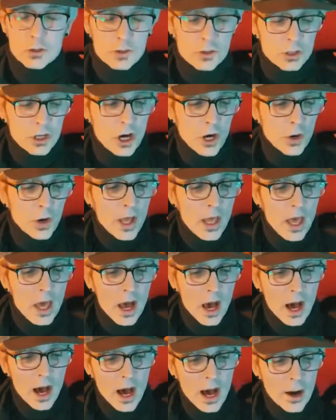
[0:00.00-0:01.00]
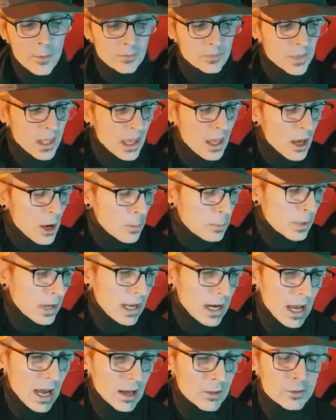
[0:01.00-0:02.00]
So,
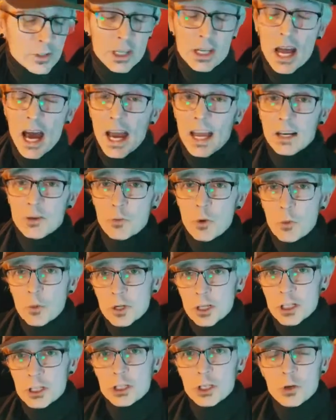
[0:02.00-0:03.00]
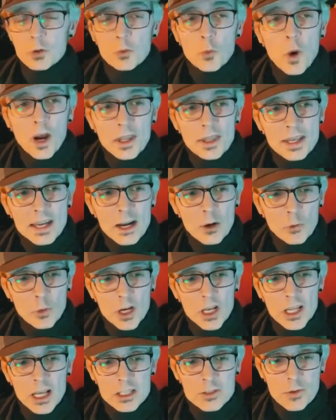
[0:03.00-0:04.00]
but tonight, what we're going to do, one thing I
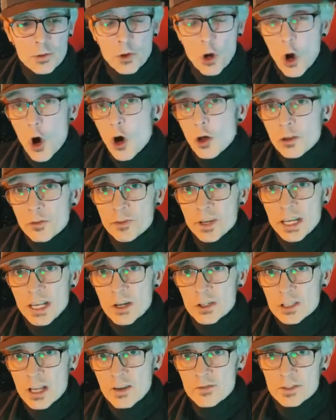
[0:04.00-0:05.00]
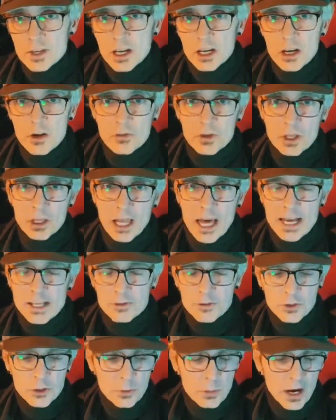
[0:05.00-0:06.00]
realized with all the videos I've done over the last
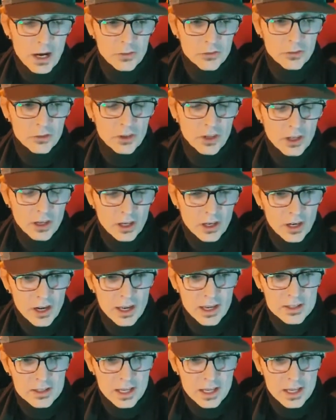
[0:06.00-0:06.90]
few months here is